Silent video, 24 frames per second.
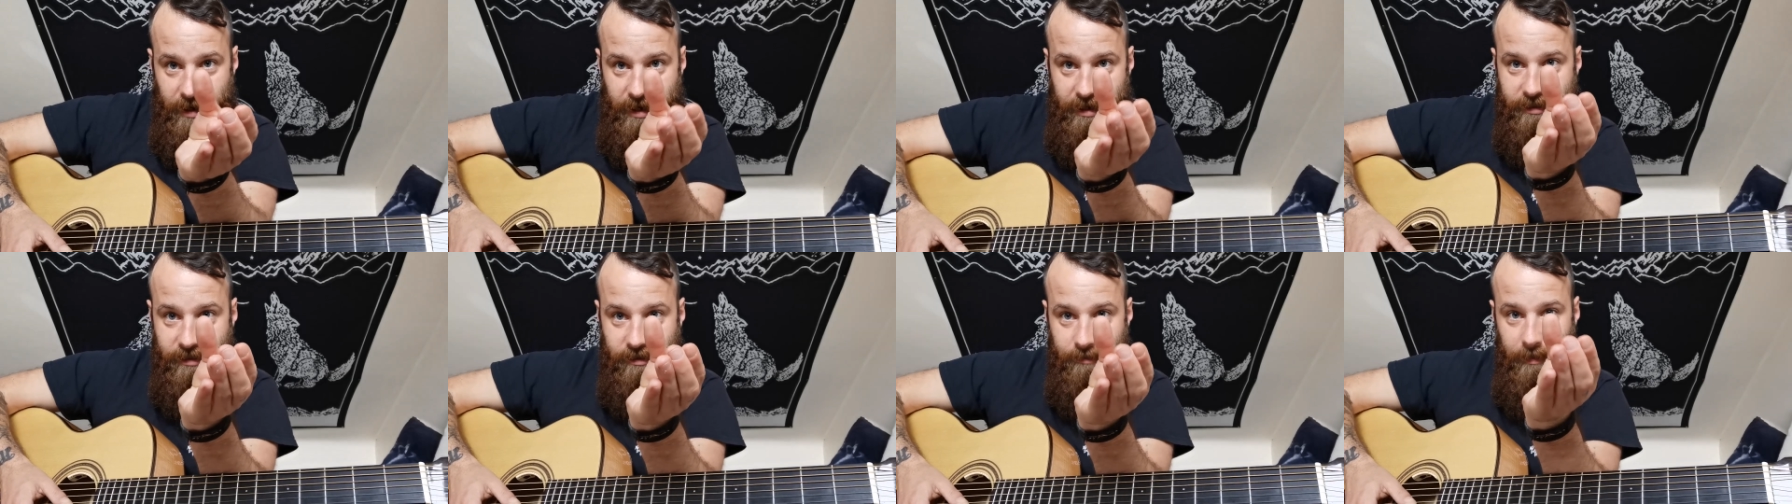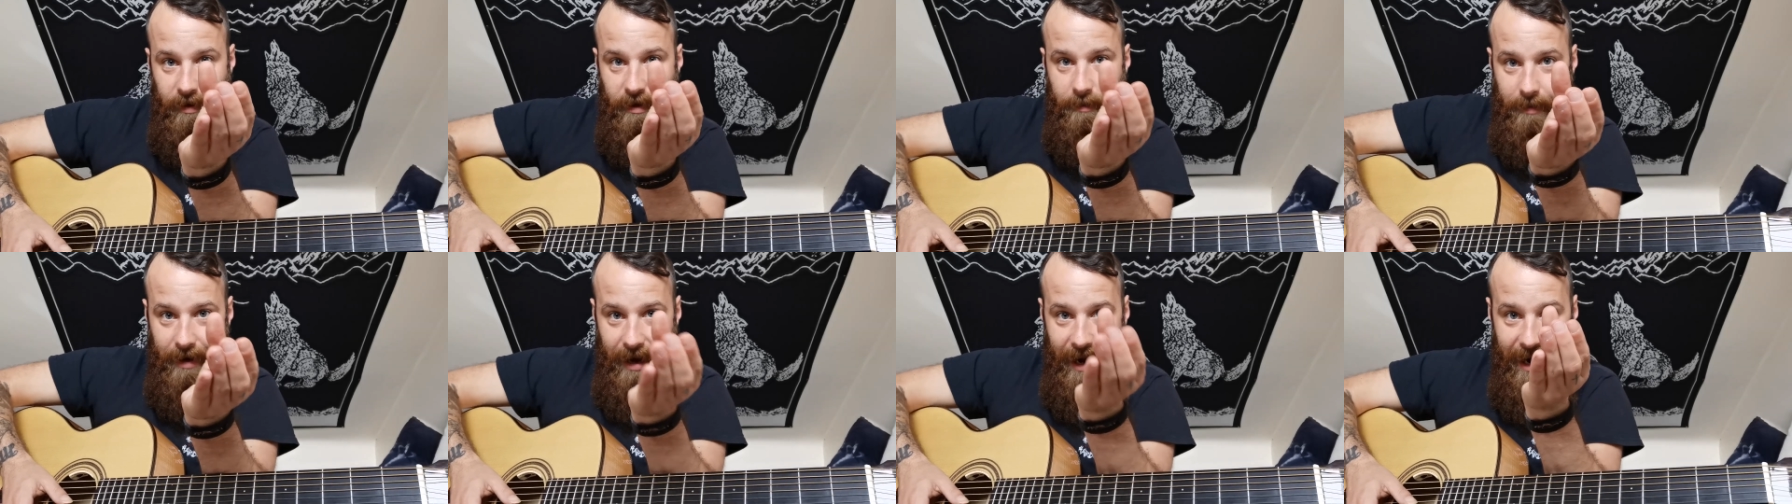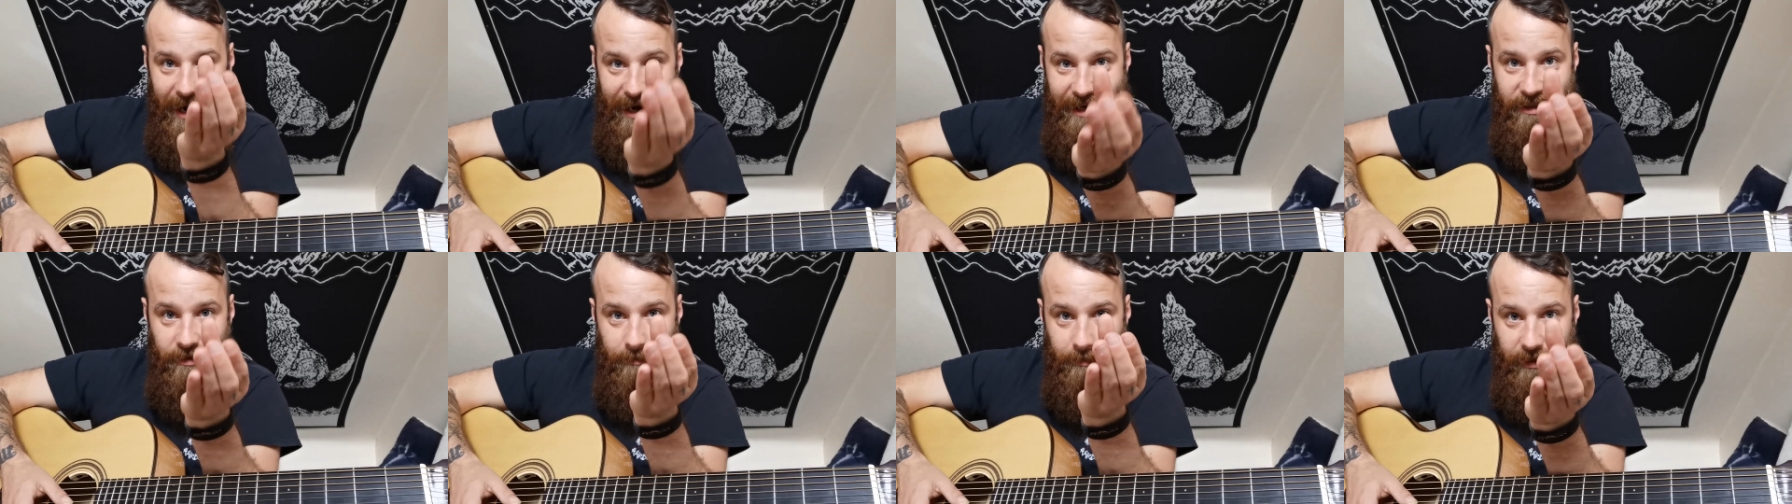needs to be
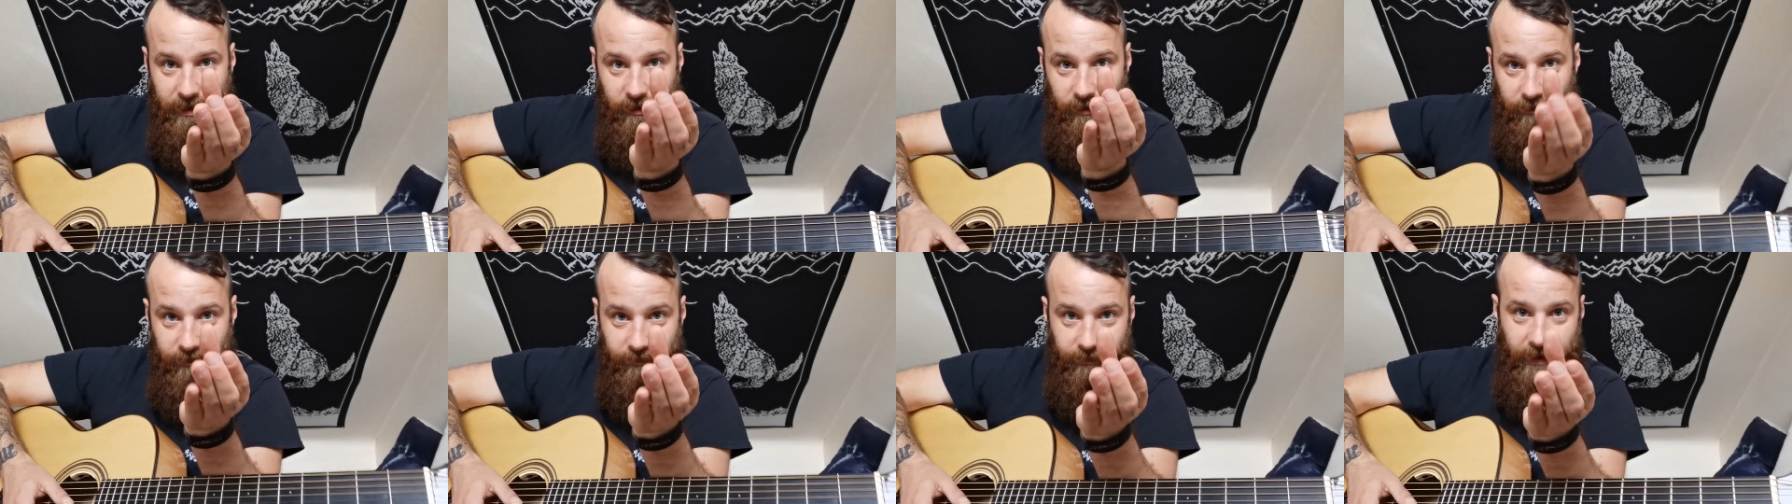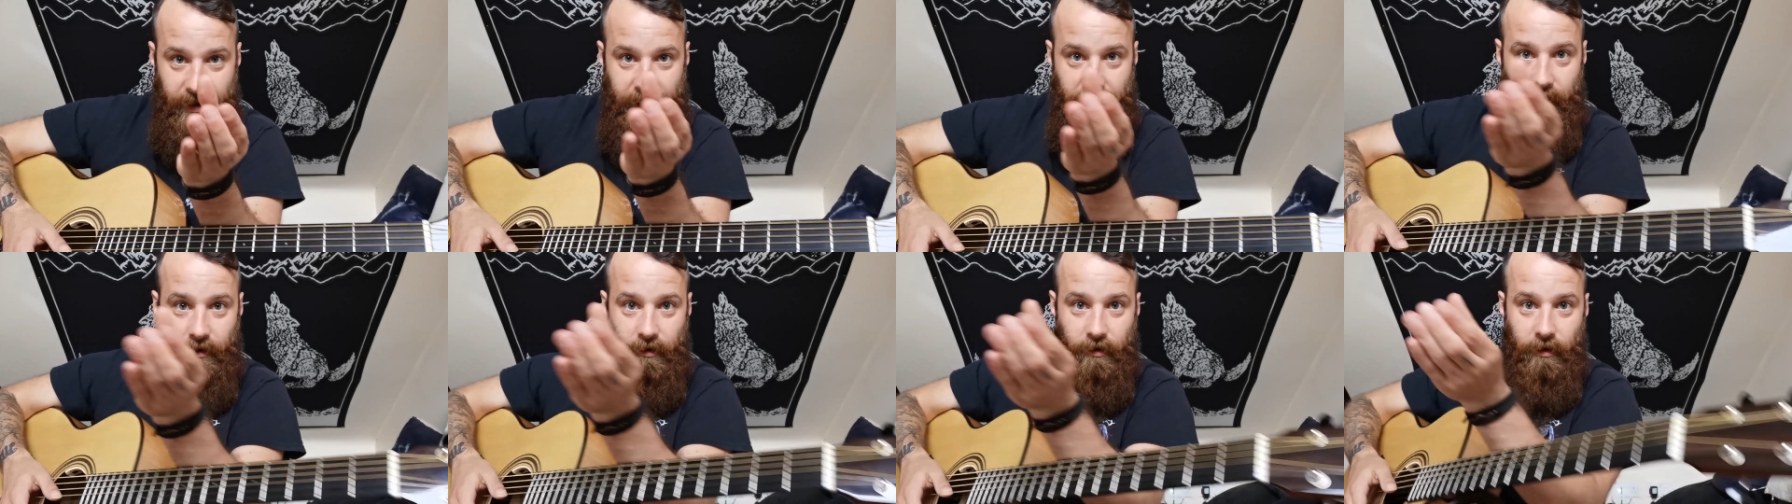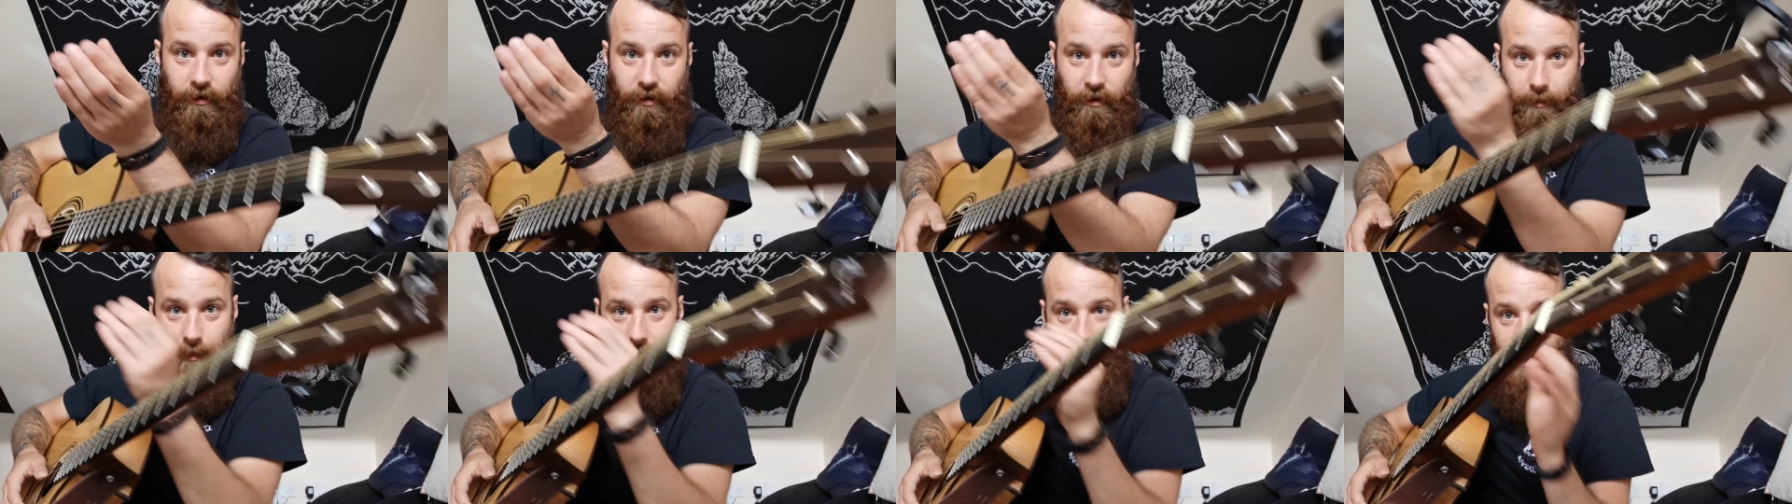behind the middle finger
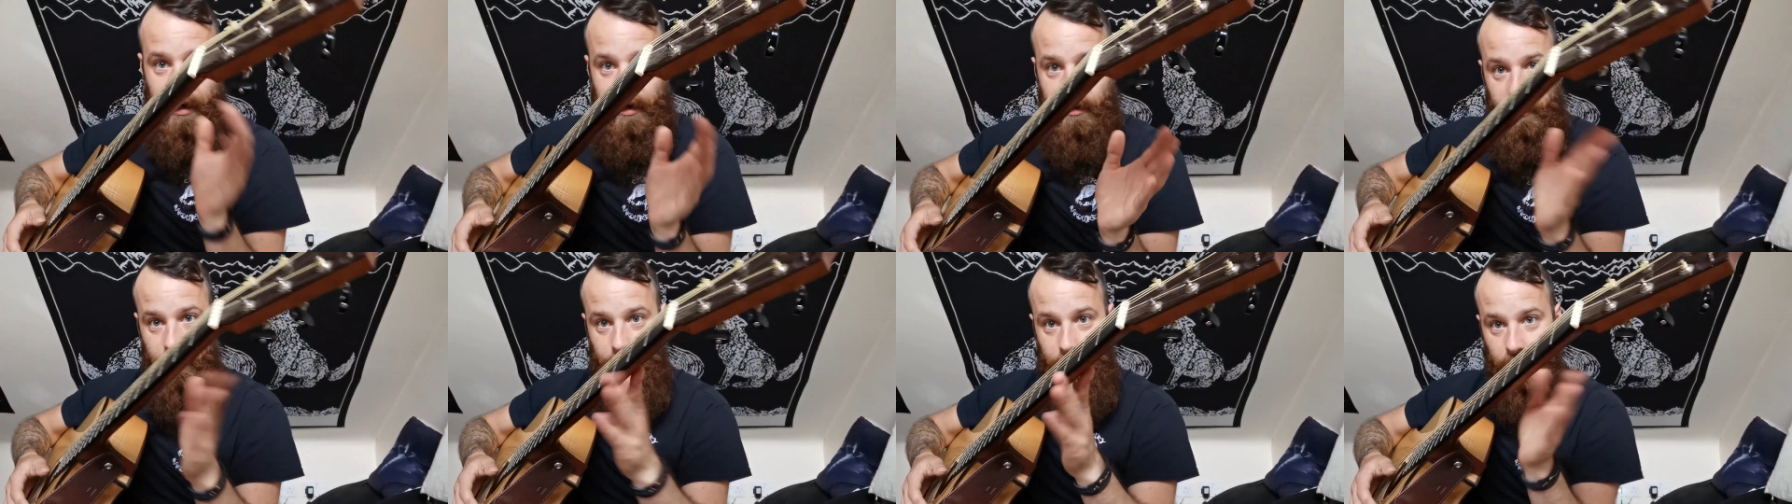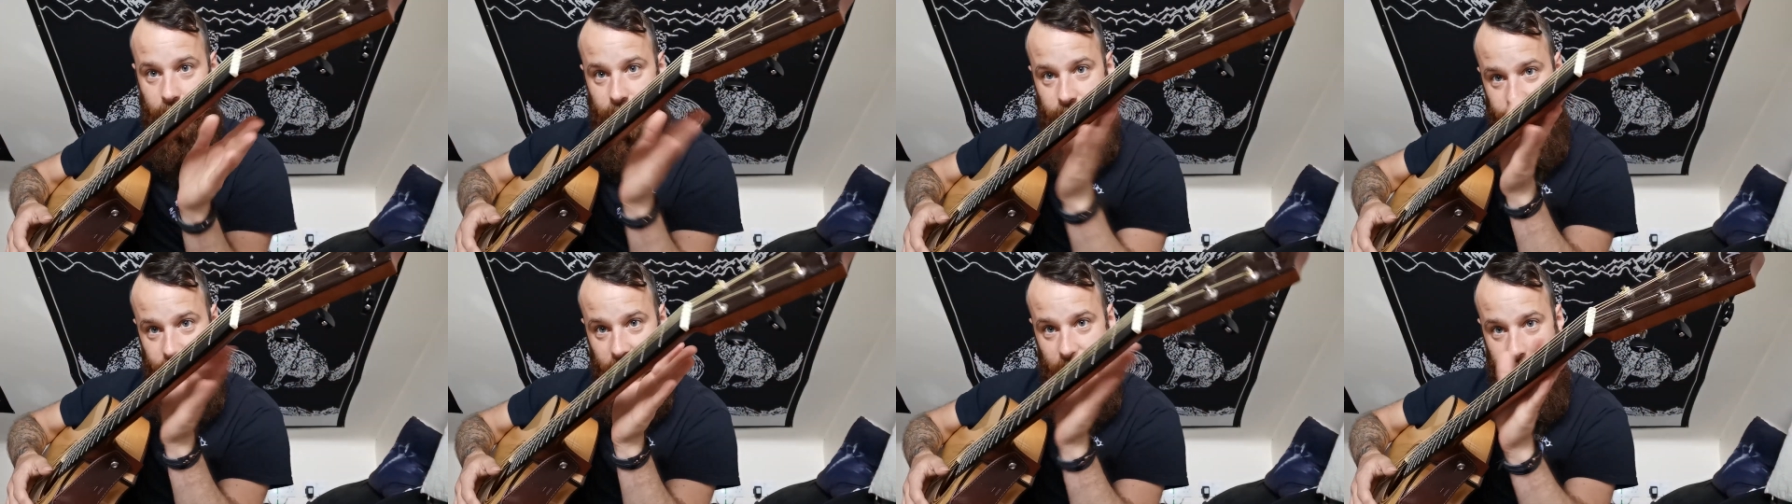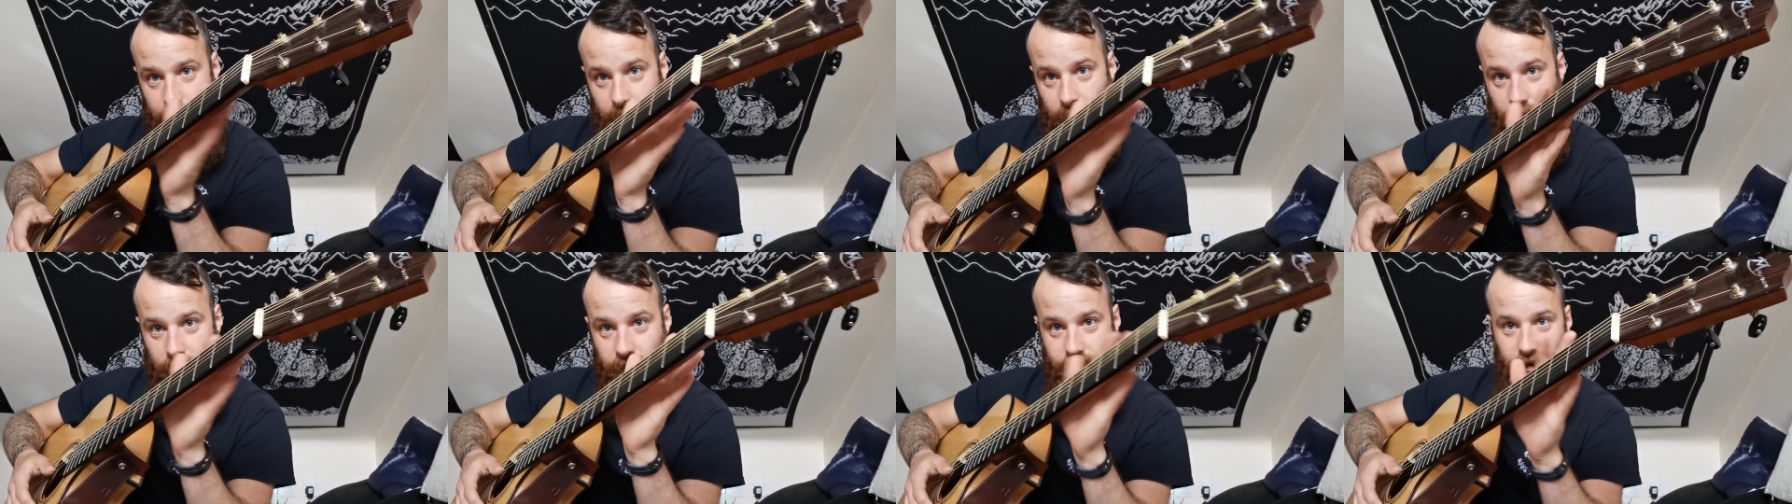on the back of the
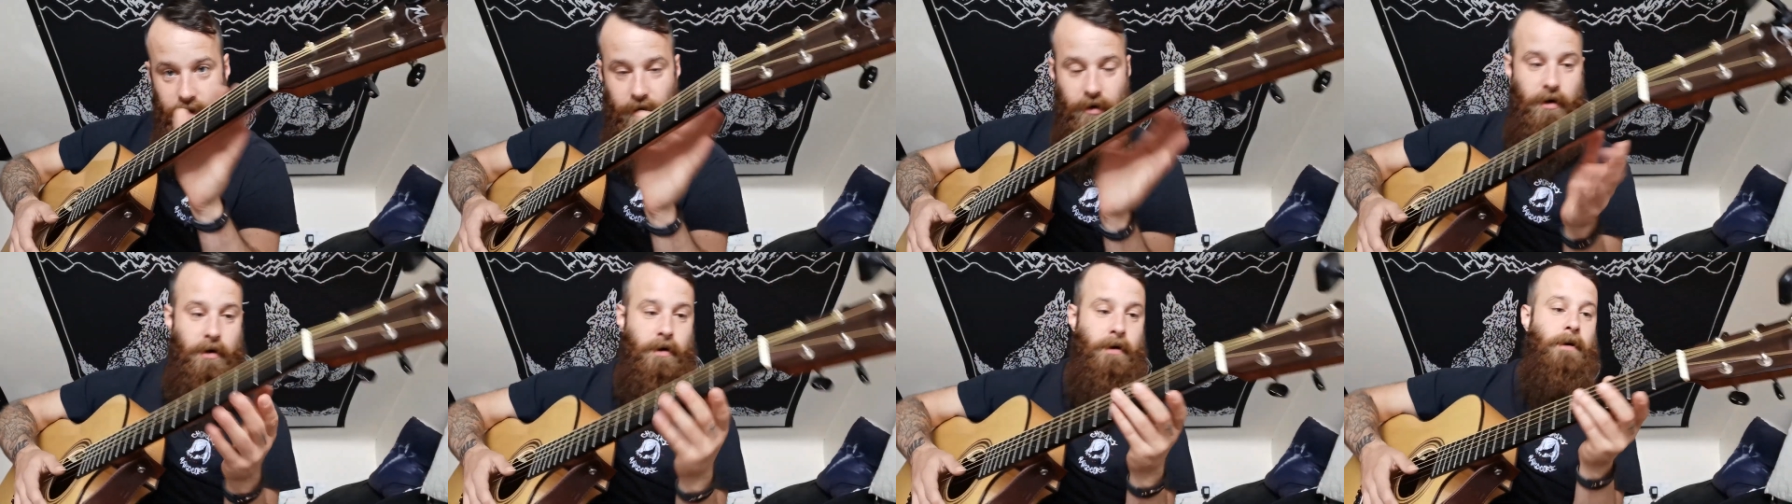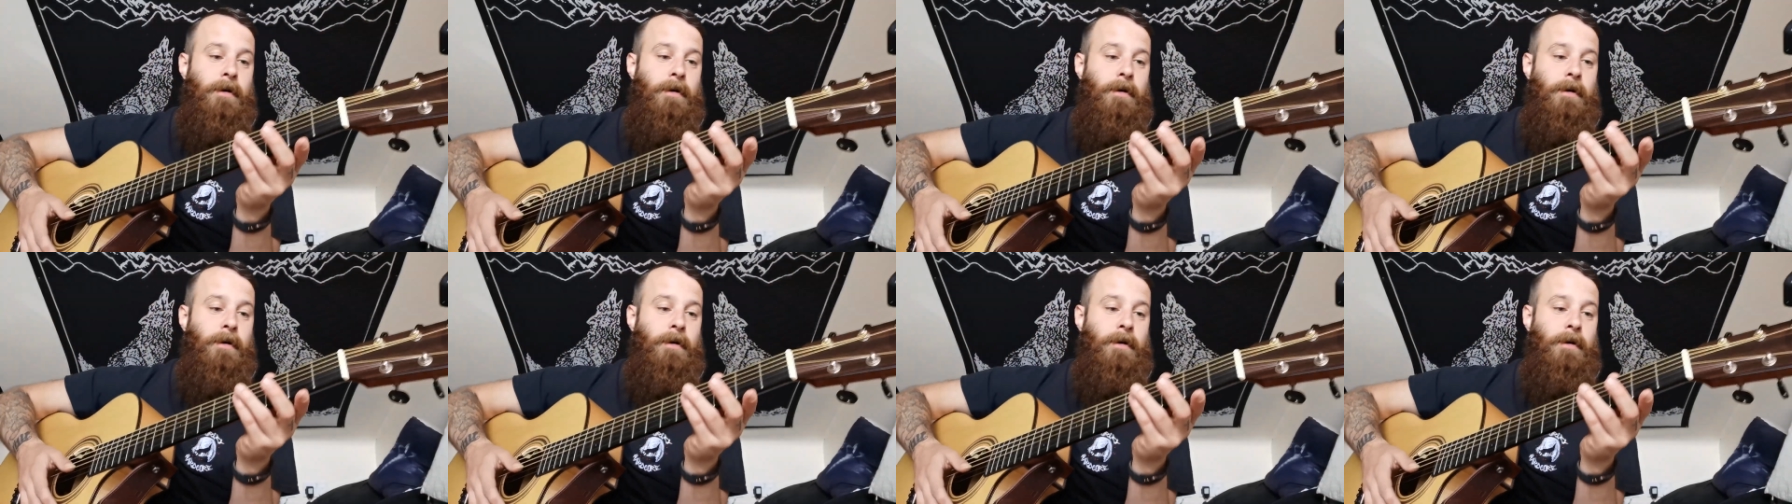fretboard.